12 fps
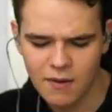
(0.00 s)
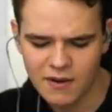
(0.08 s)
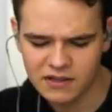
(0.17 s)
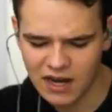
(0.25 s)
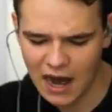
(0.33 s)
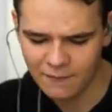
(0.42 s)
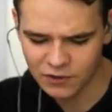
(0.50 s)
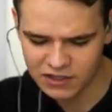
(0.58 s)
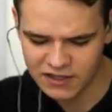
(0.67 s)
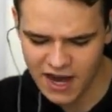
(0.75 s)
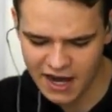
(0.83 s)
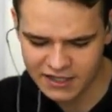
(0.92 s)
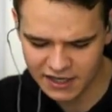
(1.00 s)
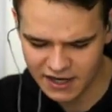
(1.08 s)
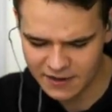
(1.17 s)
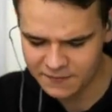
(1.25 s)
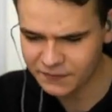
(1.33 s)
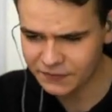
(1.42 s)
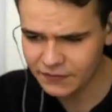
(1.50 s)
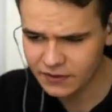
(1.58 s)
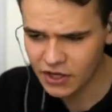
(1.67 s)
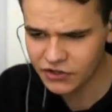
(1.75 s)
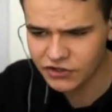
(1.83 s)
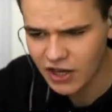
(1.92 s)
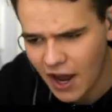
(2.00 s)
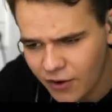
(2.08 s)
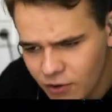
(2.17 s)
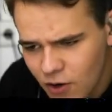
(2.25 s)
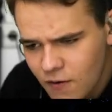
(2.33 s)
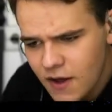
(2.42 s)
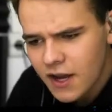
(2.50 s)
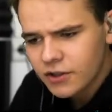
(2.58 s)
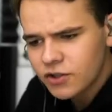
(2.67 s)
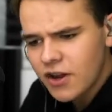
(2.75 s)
Maybe it's time for snack time. This is, I don't know.